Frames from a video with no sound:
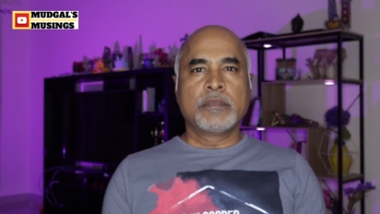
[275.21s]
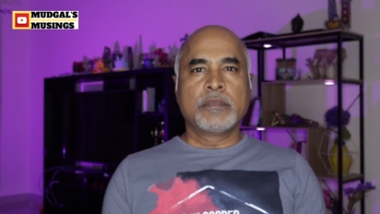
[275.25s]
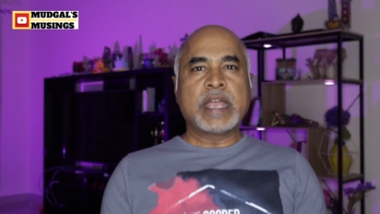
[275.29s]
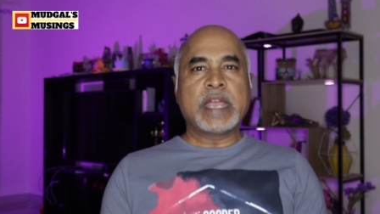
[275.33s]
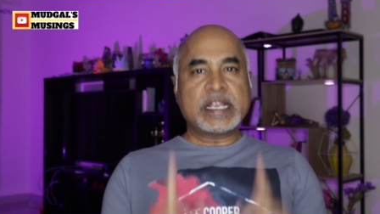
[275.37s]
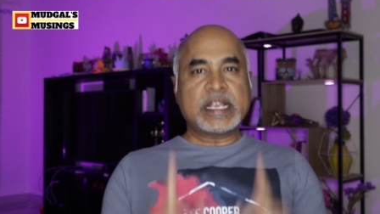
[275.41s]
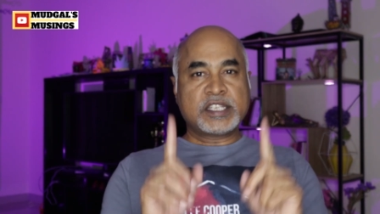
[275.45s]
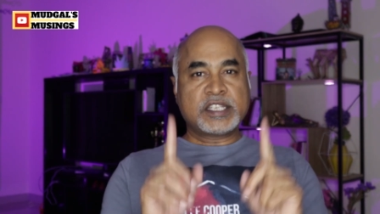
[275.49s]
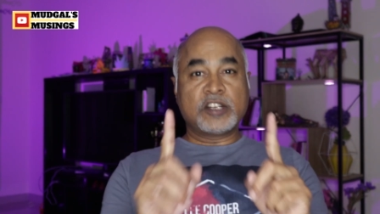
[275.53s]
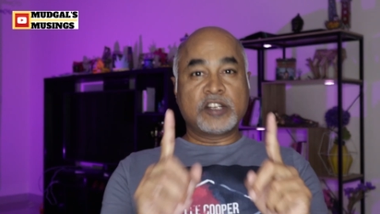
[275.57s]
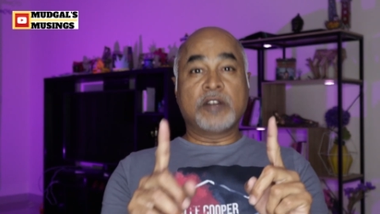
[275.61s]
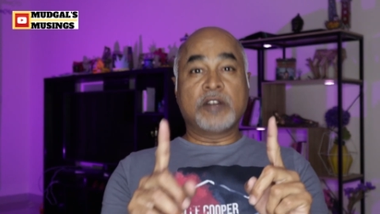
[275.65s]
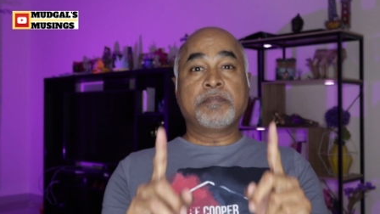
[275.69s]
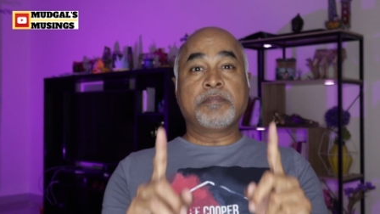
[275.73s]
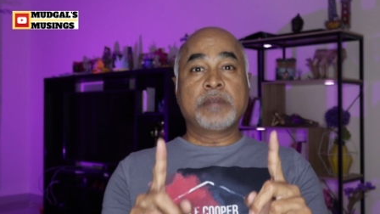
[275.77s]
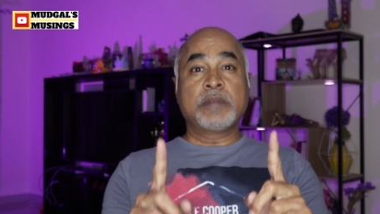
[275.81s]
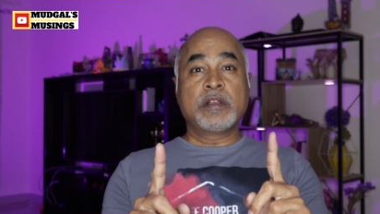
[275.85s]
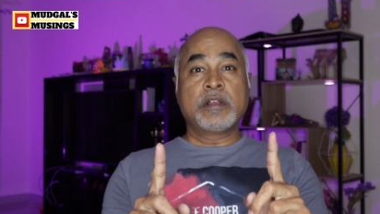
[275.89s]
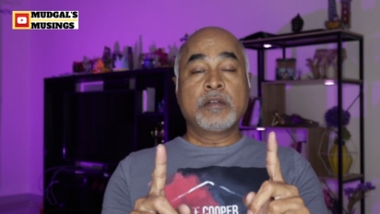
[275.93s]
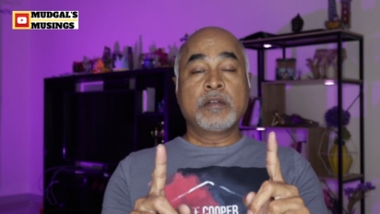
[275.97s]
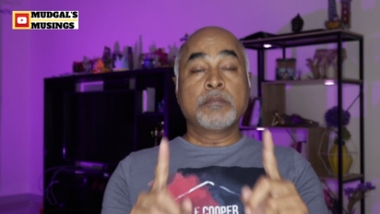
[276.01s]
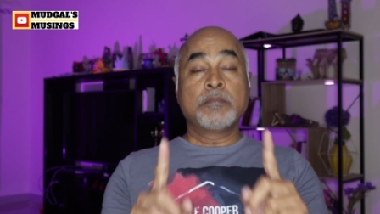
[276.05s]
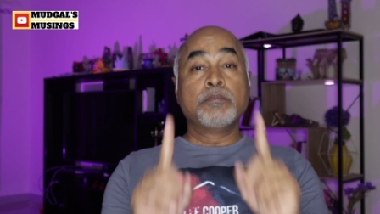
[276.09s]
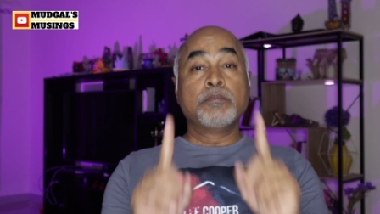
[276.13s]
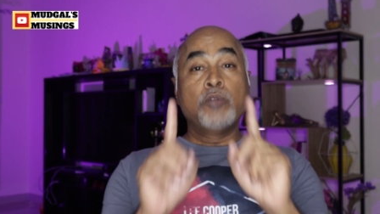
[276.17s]
Next
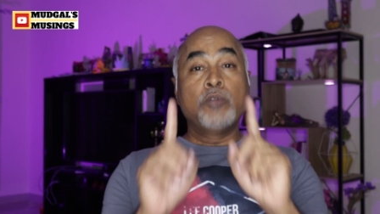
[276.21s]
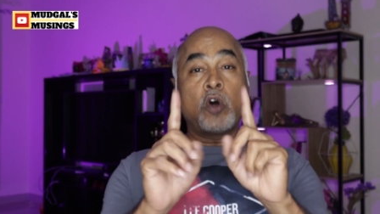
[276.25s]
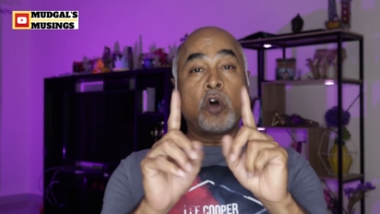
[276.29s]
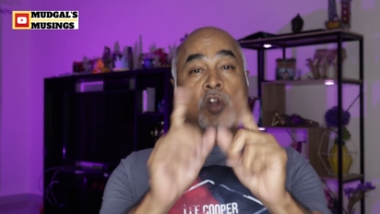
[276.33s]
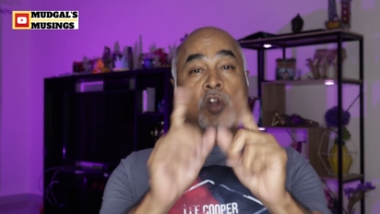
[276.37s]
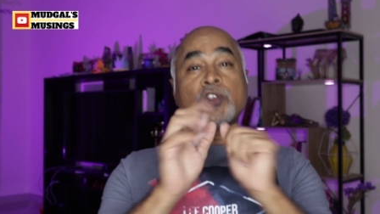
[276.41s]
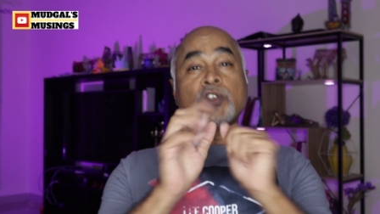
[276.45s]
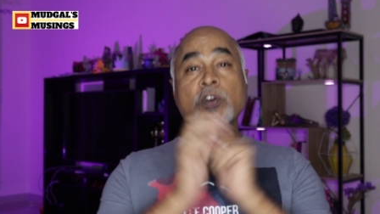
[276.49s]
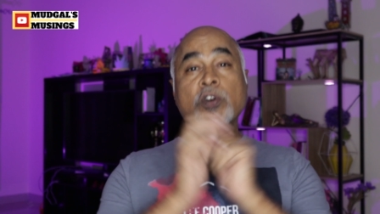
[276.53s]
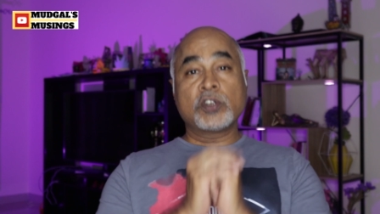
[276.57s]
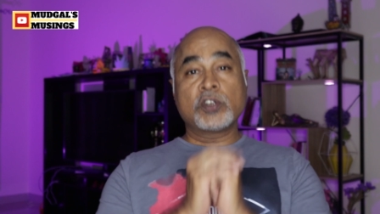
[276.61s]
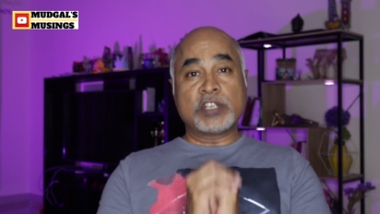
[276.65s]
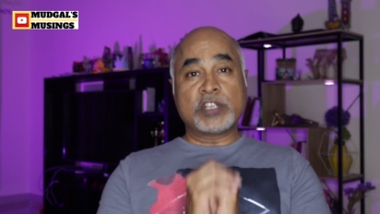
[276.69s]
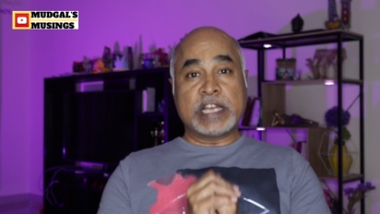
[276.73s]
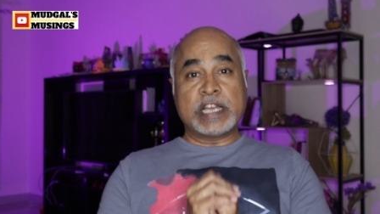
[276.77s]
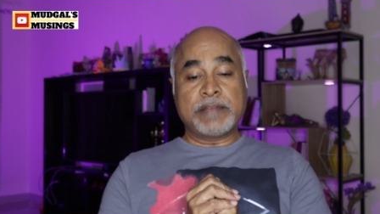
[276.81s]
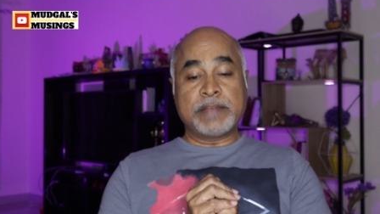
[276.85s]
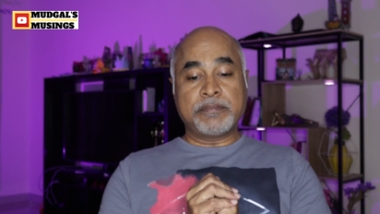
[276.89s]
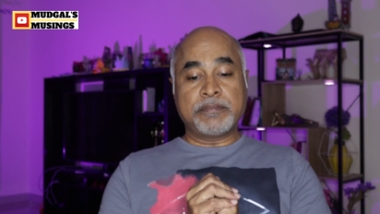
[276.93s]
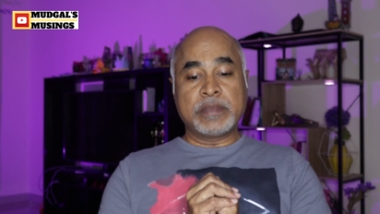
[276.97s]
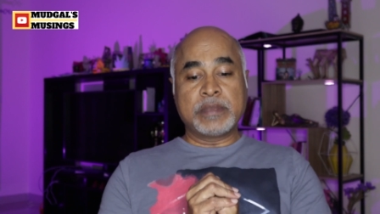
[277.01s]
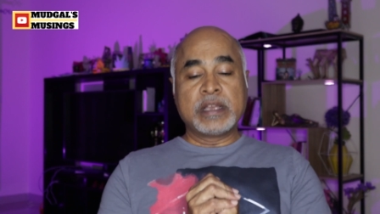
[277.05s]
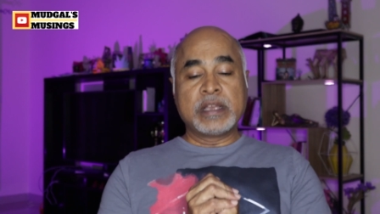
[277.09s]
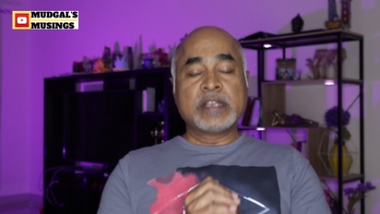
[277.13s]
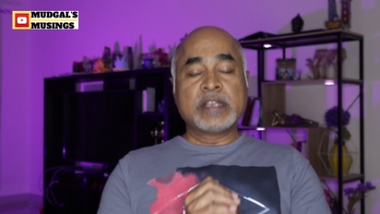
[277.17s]
up, block your
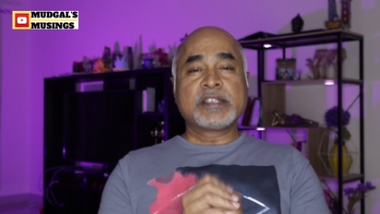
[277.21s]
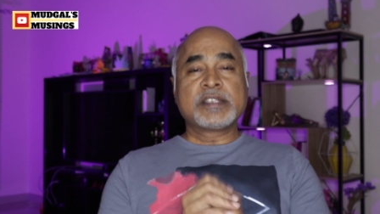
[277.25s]
time.